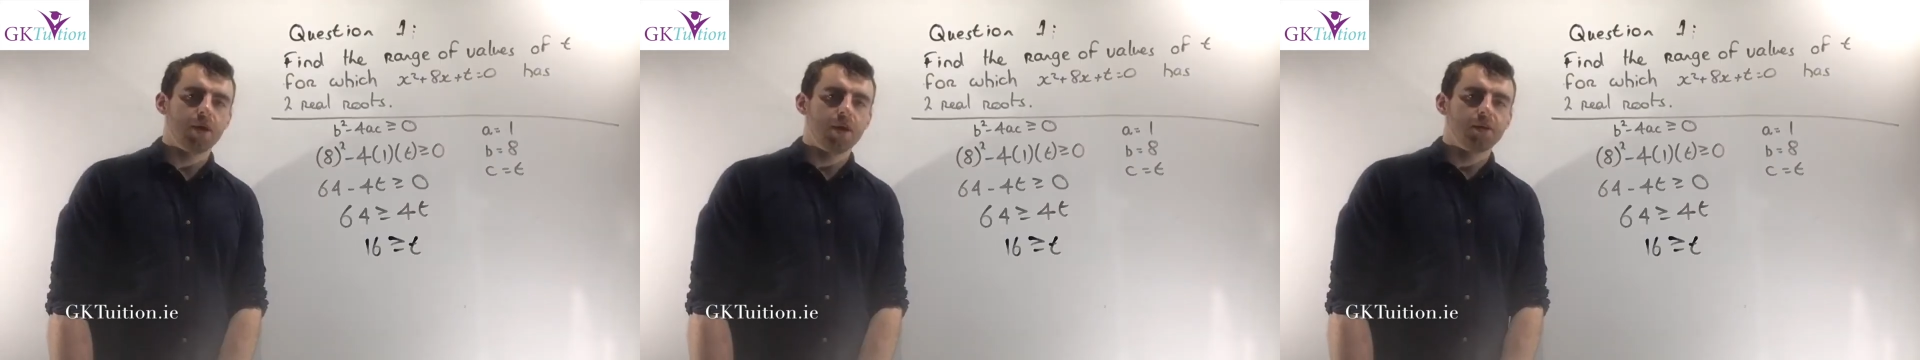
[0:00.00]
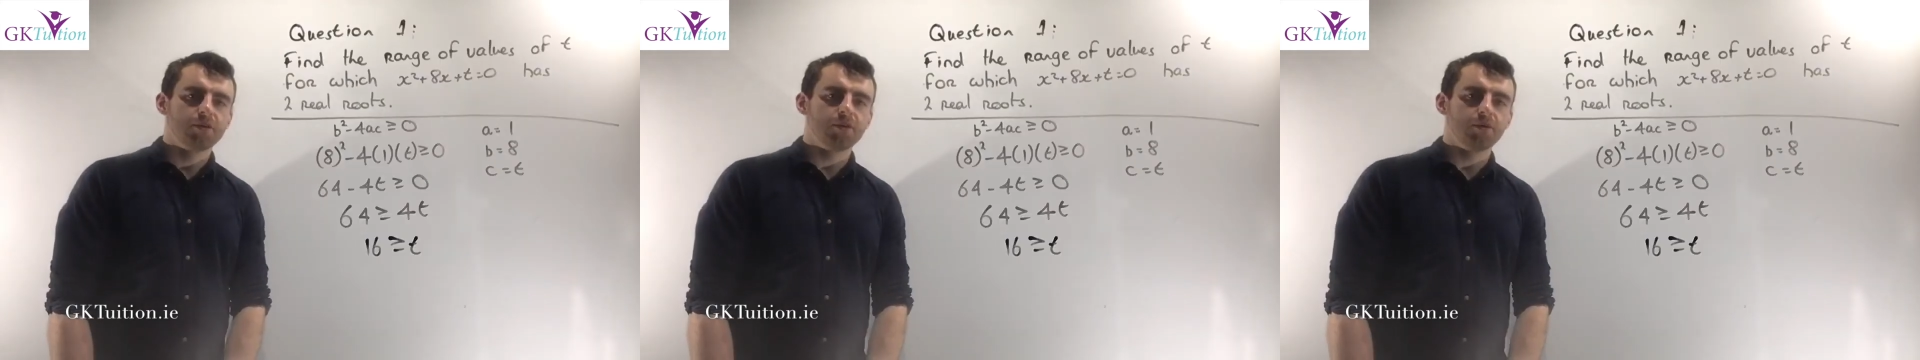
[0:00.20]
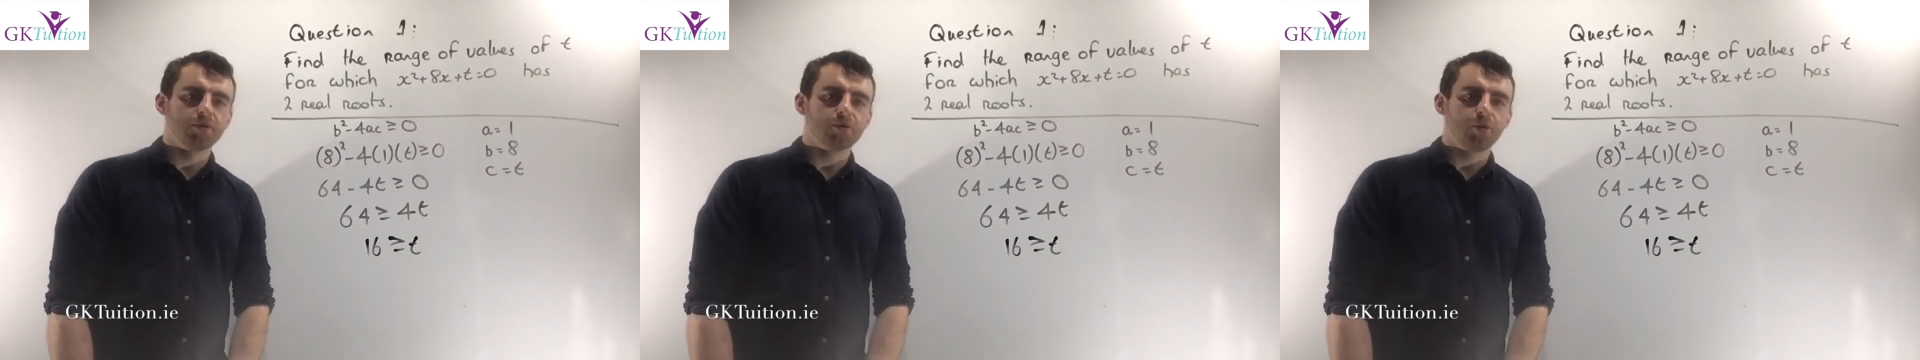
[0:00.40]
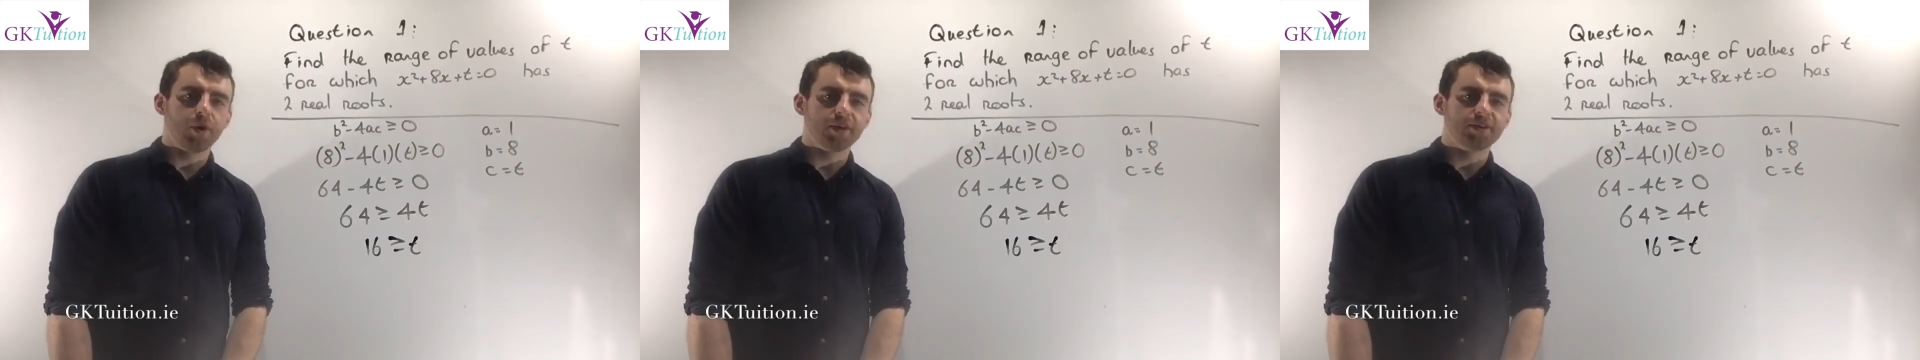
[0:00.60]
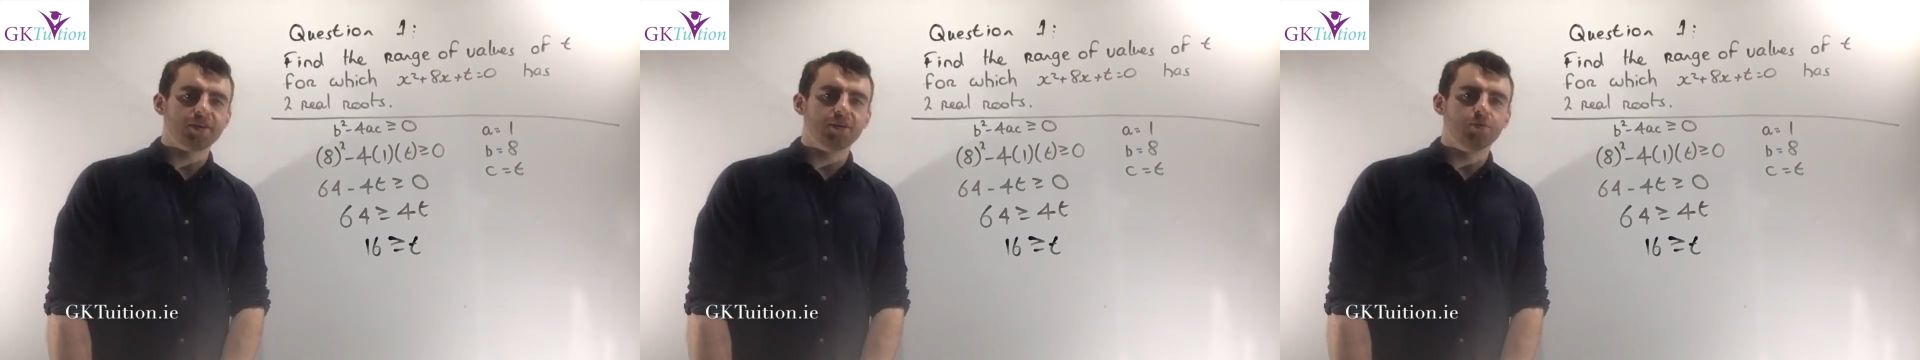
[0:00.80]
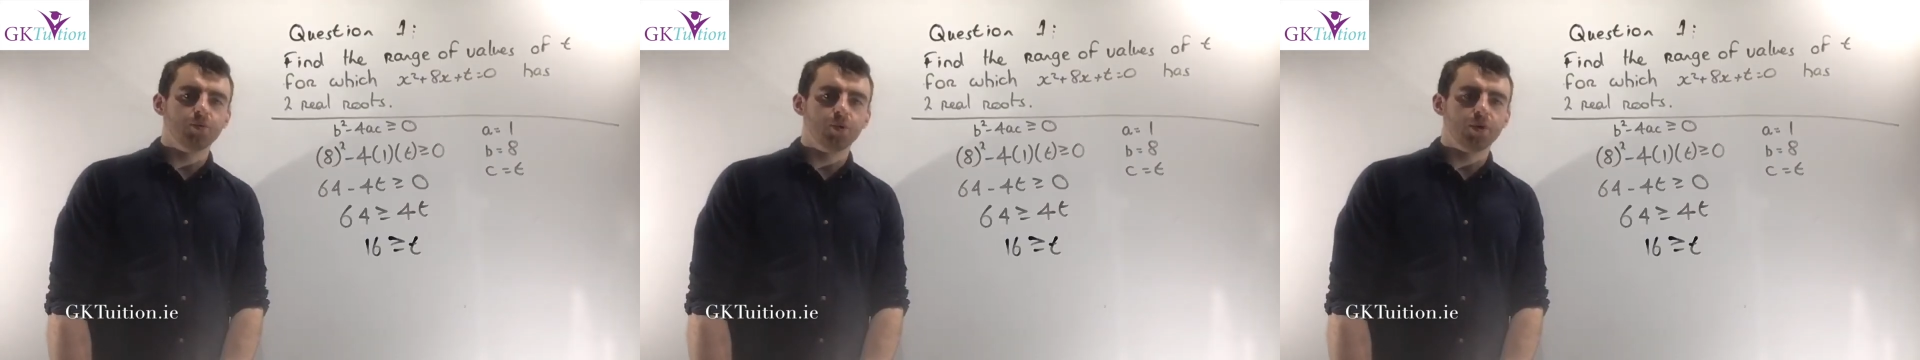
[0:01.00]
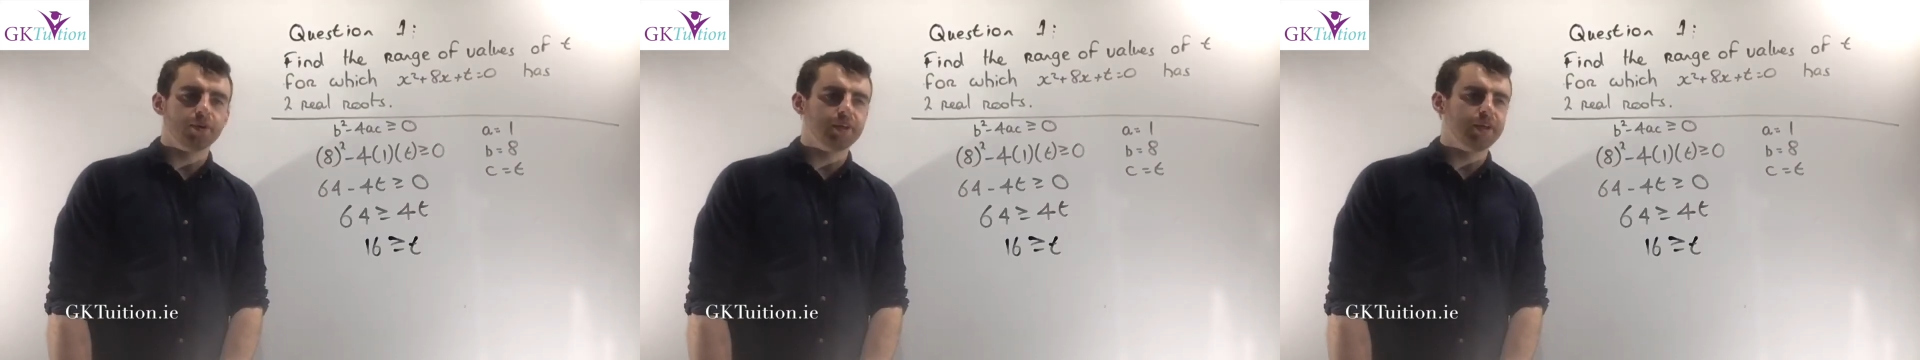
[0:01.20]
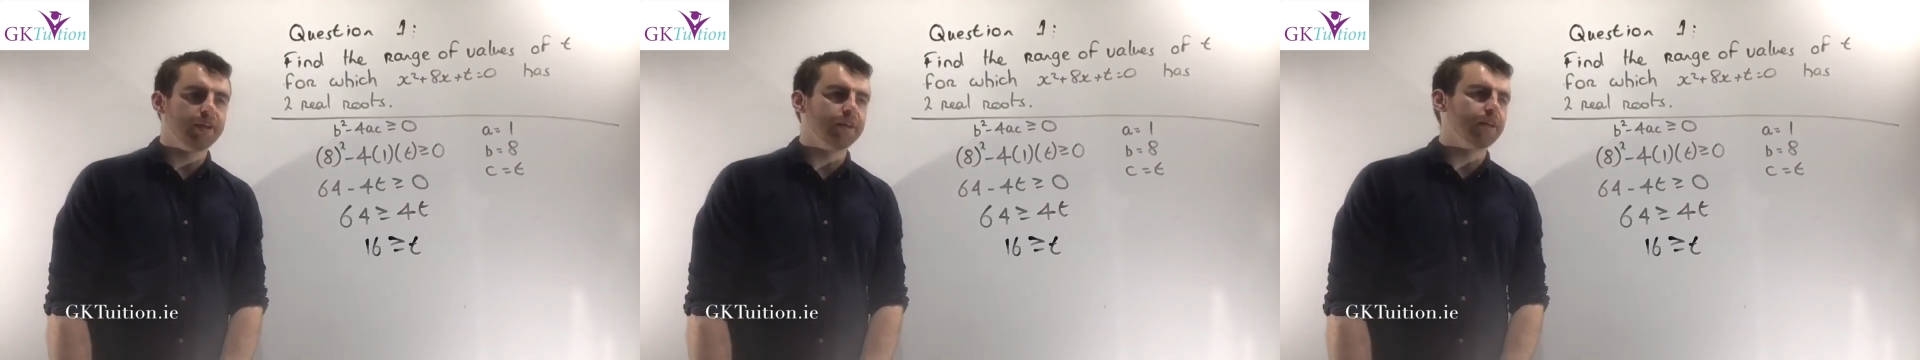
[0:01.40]
So in question 1
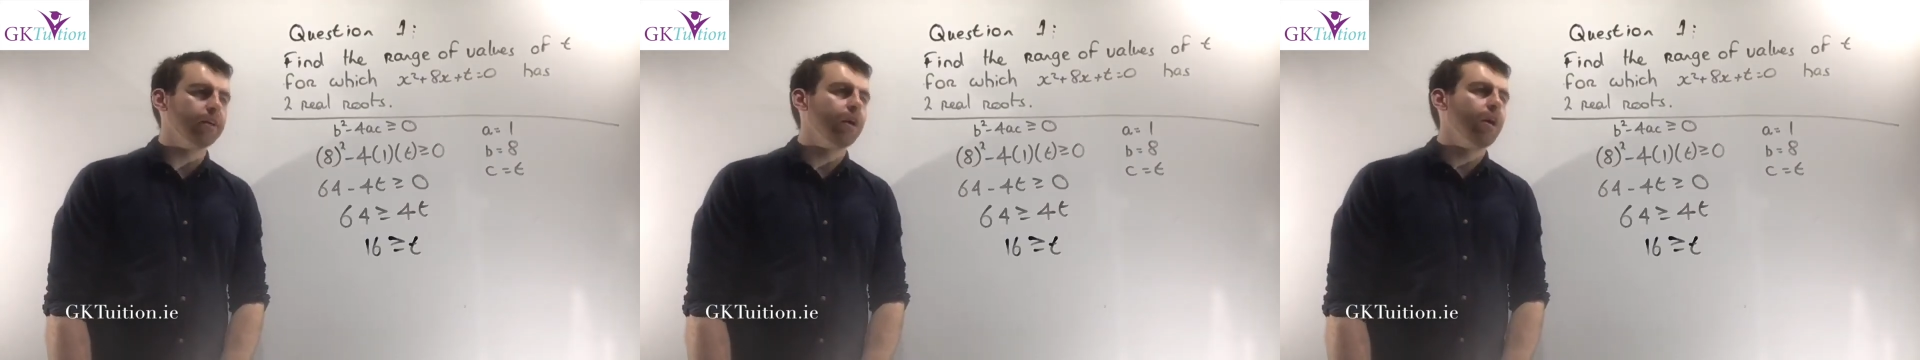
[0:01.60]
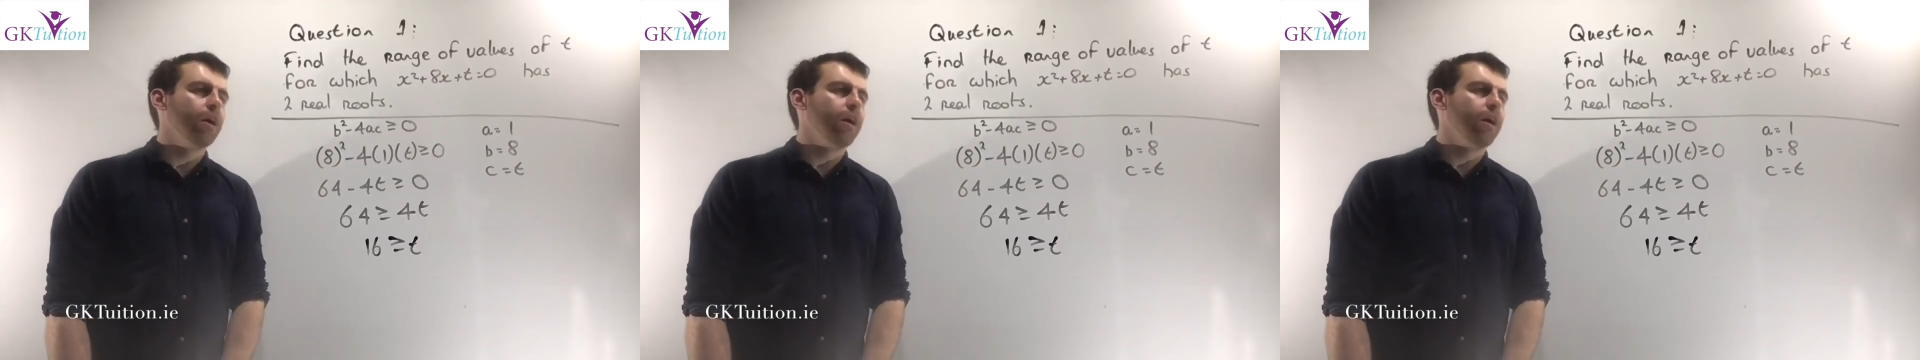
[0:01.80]
here,